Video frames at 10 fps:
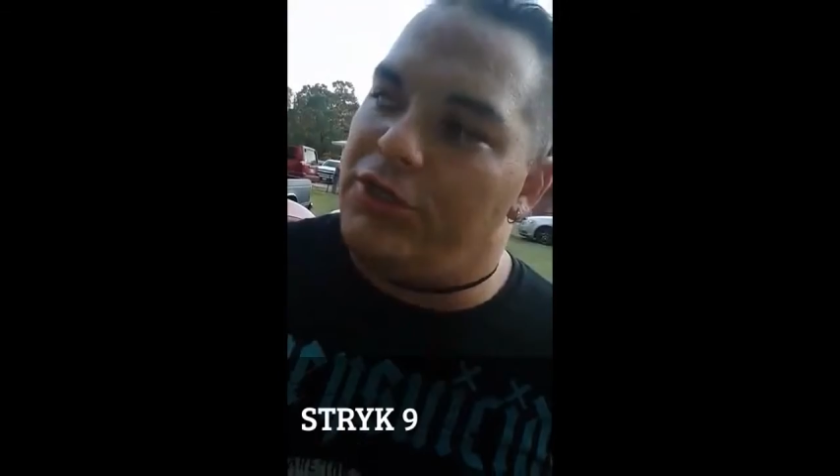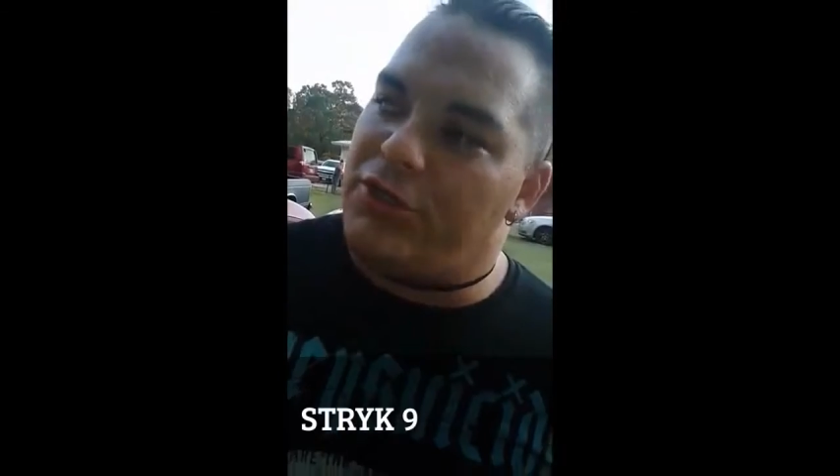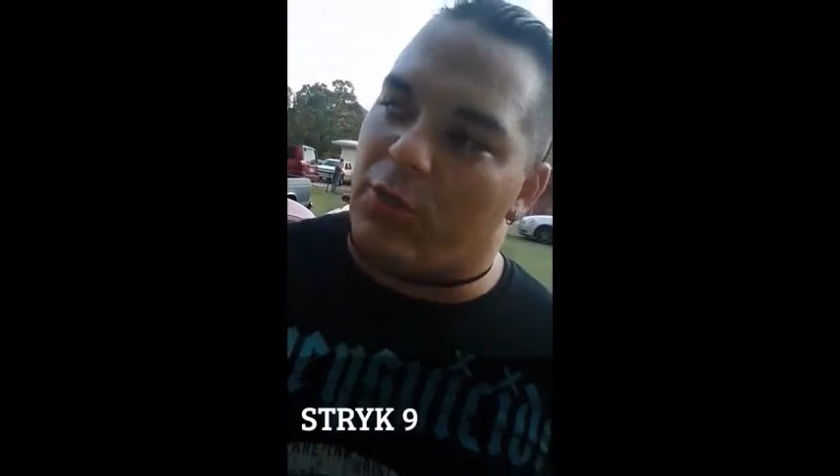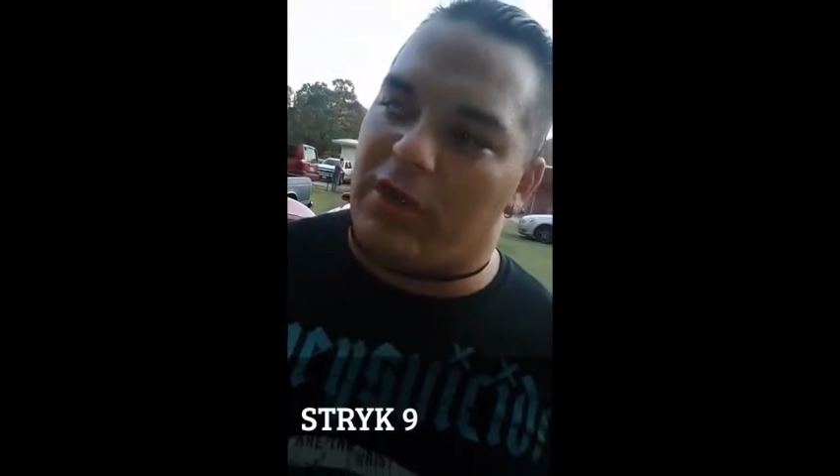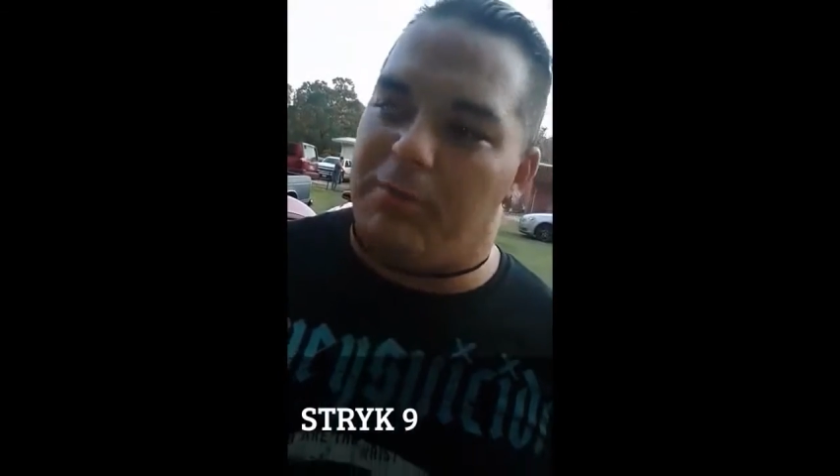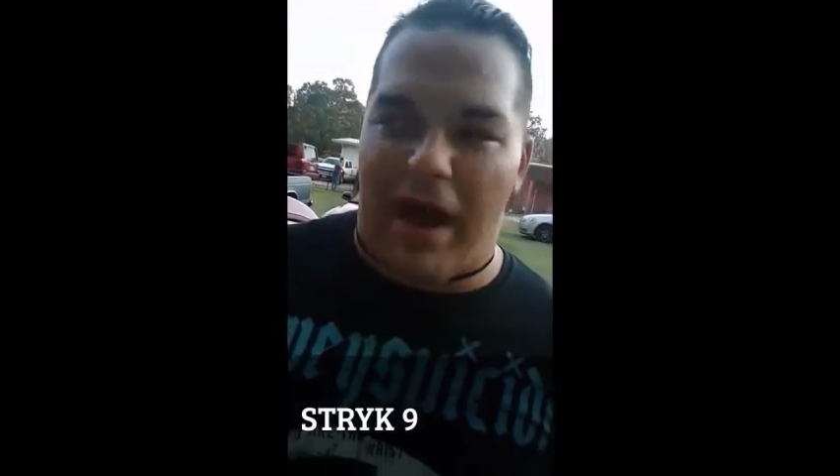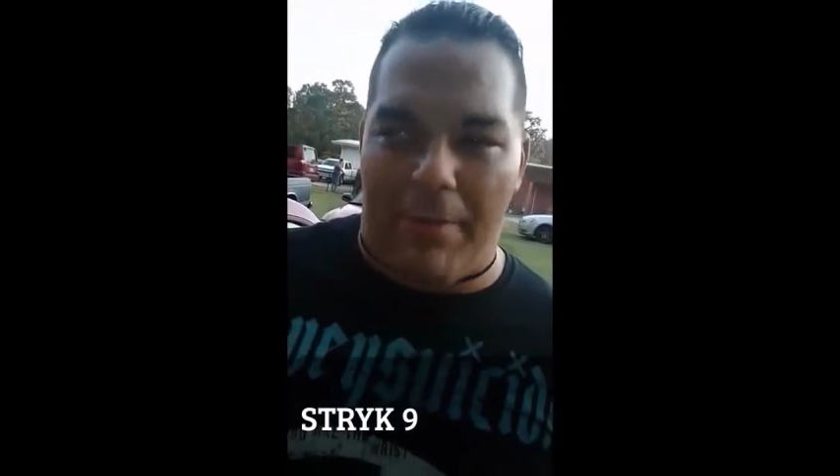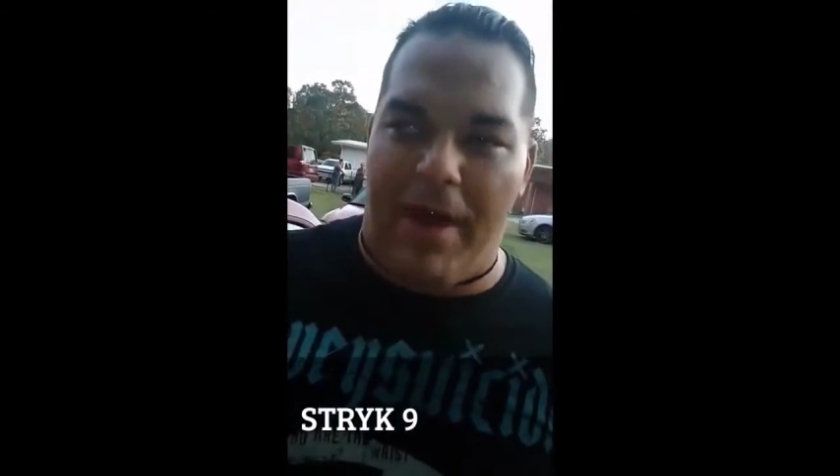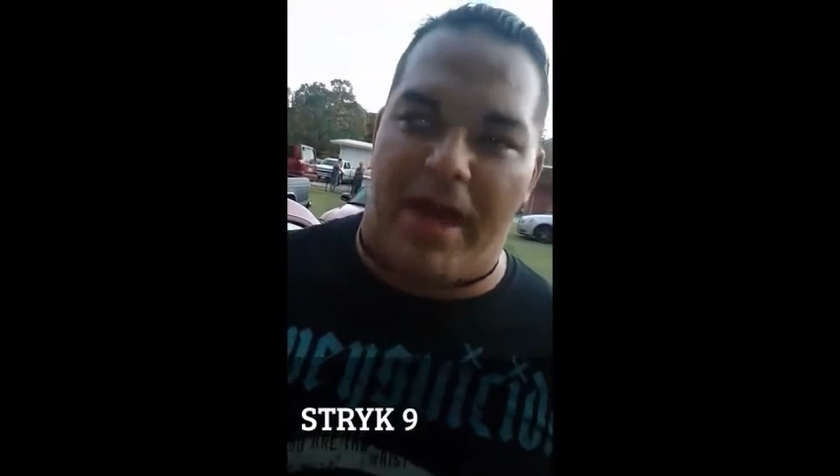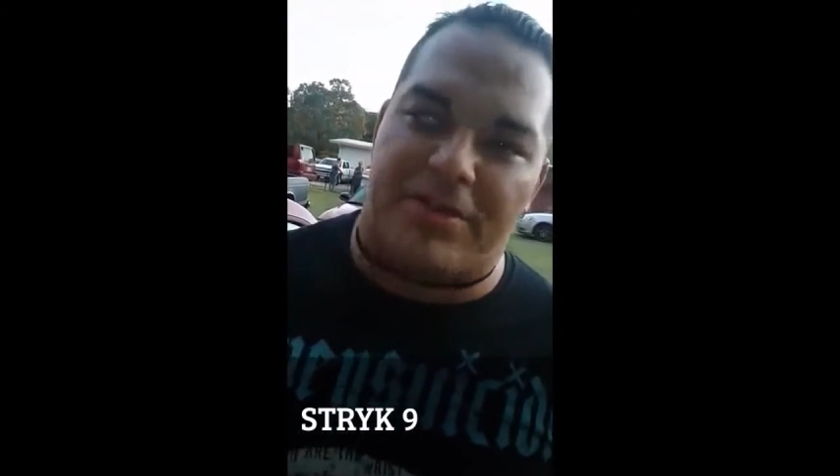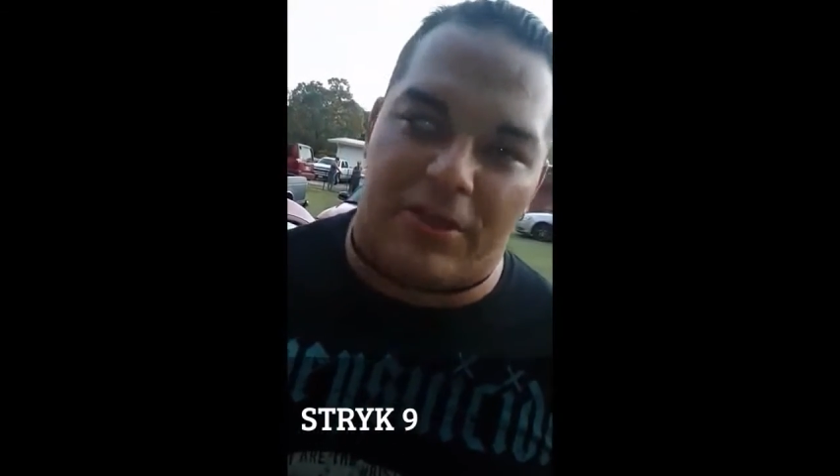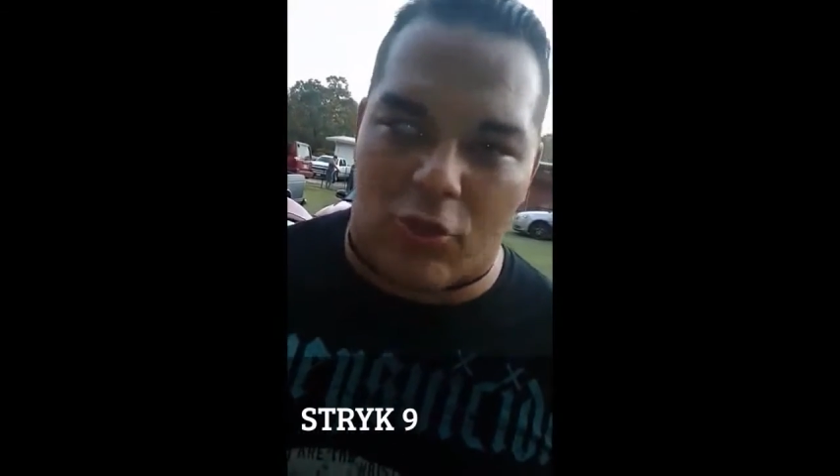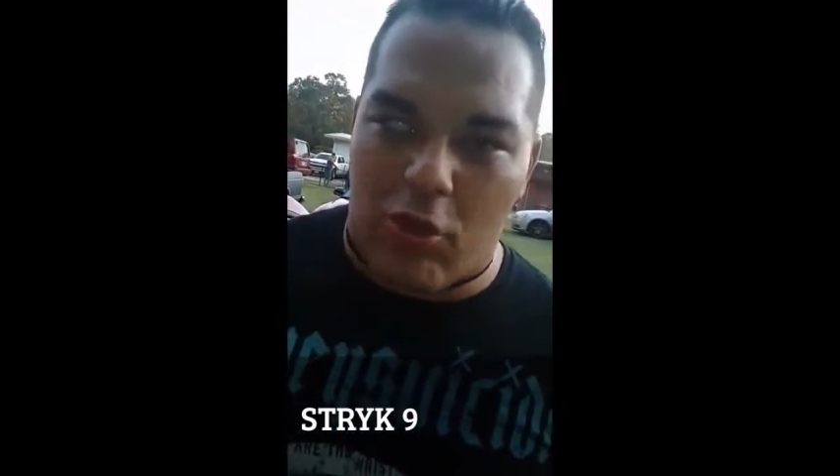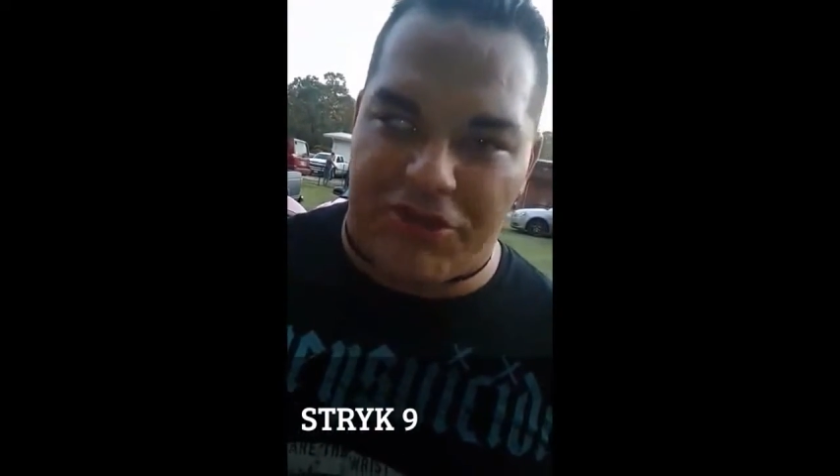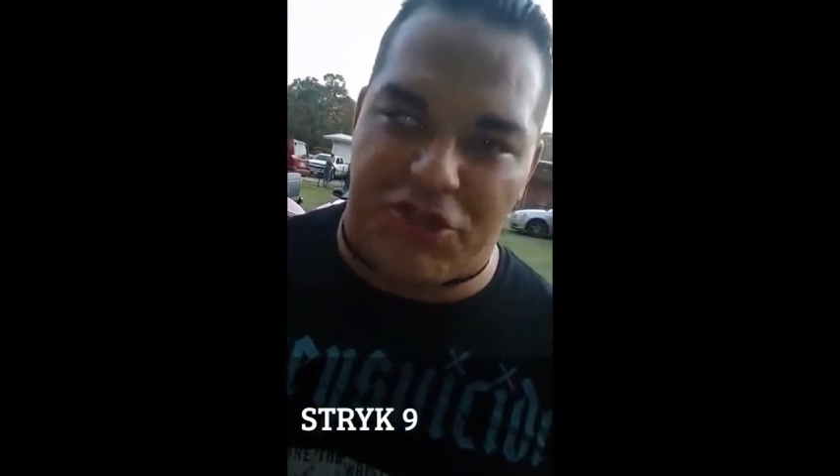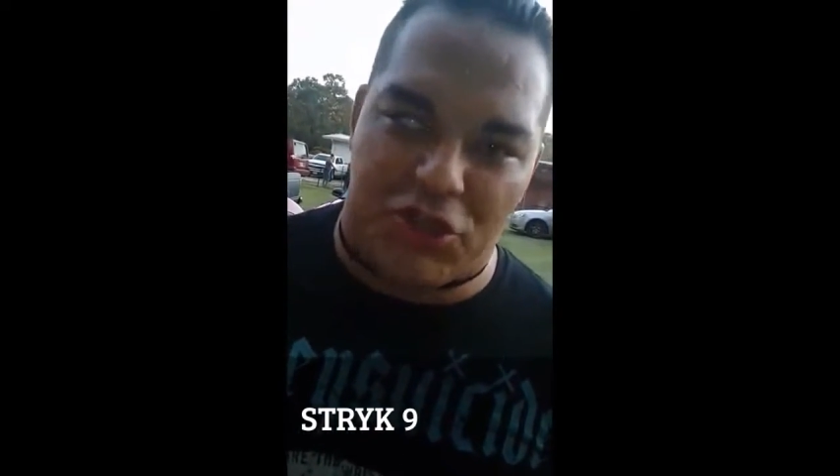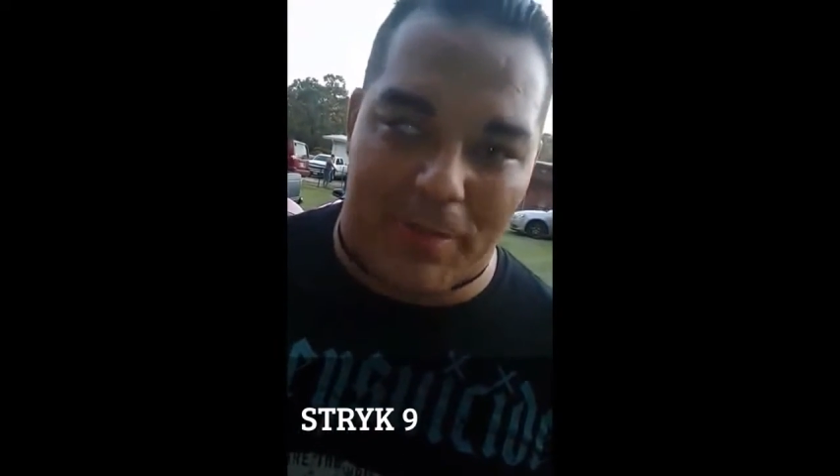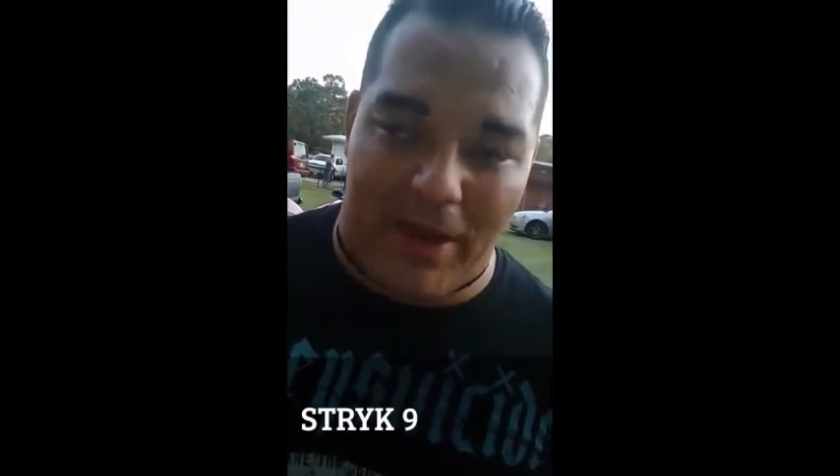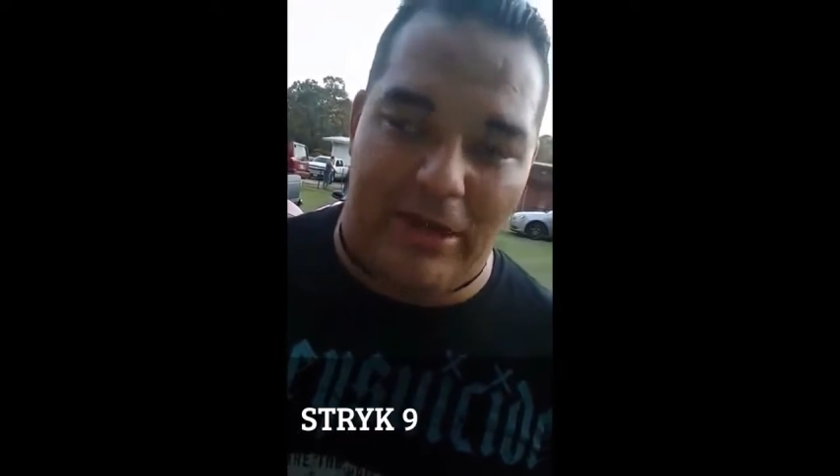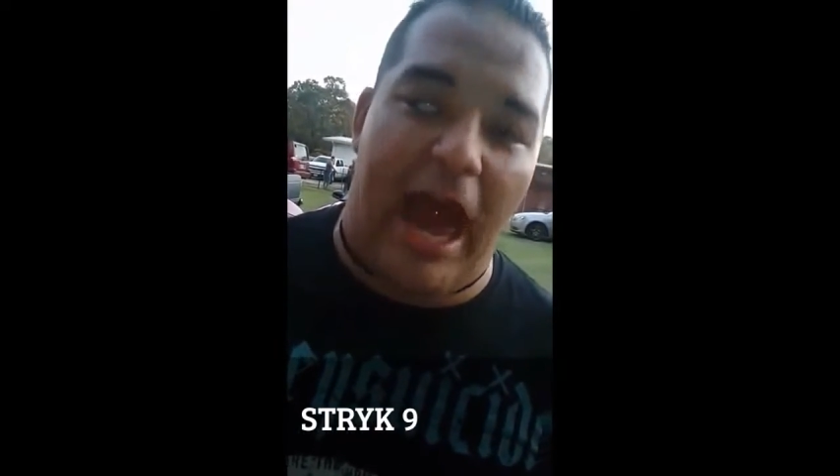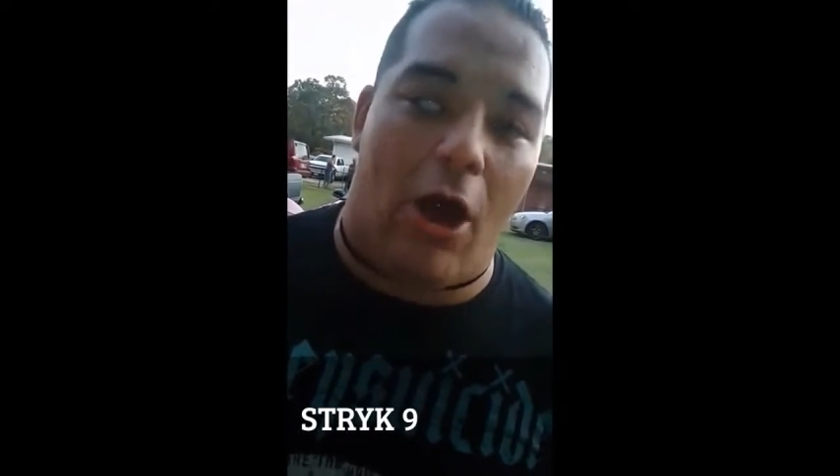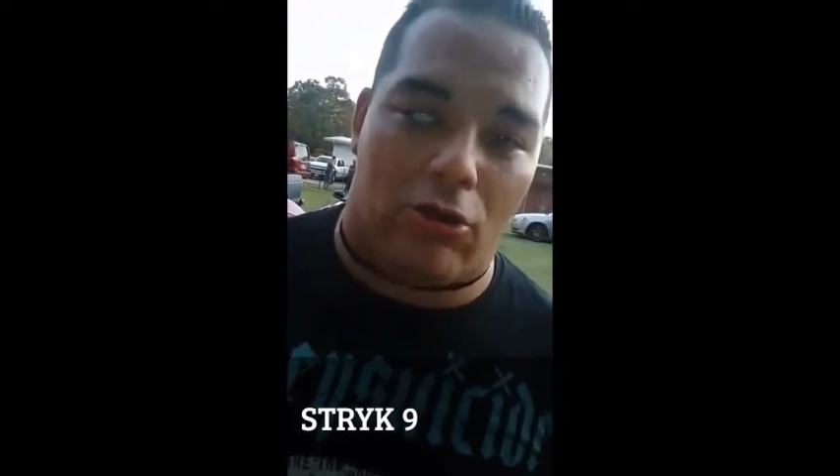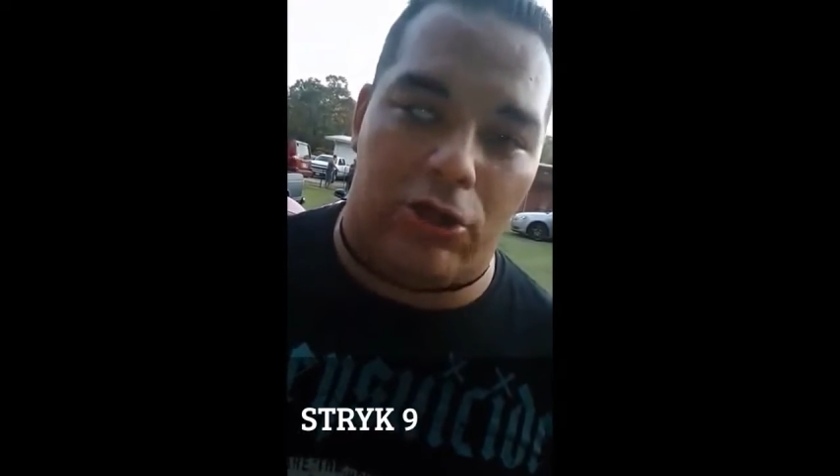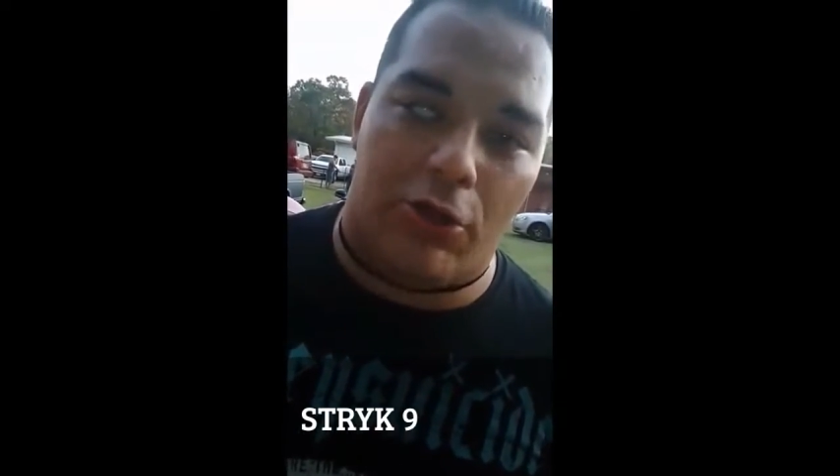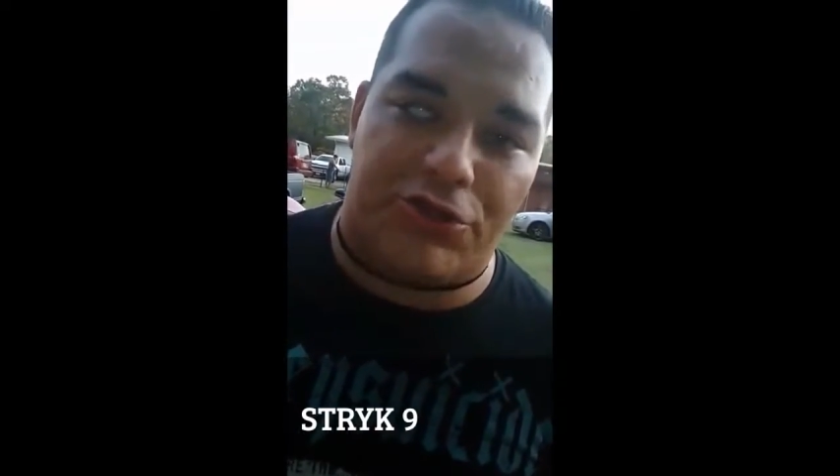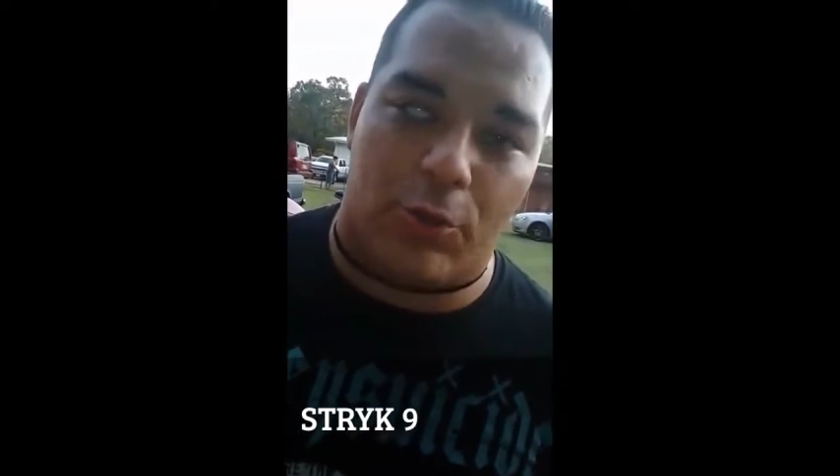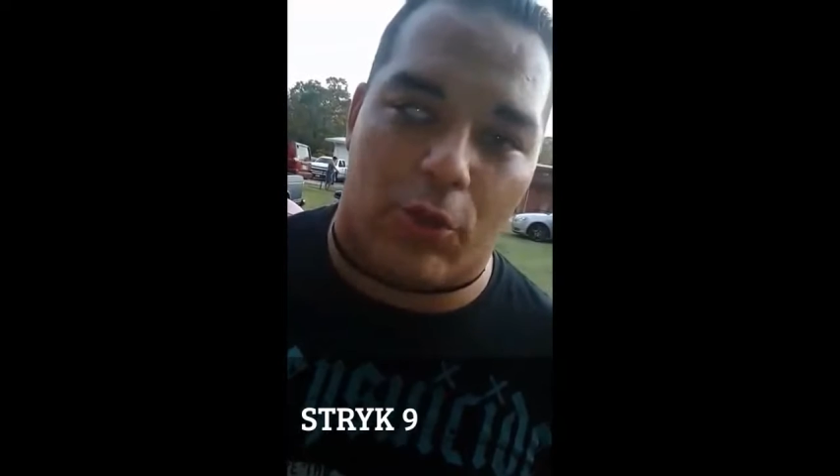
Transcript: So we're gonna bypass all the questions about how close,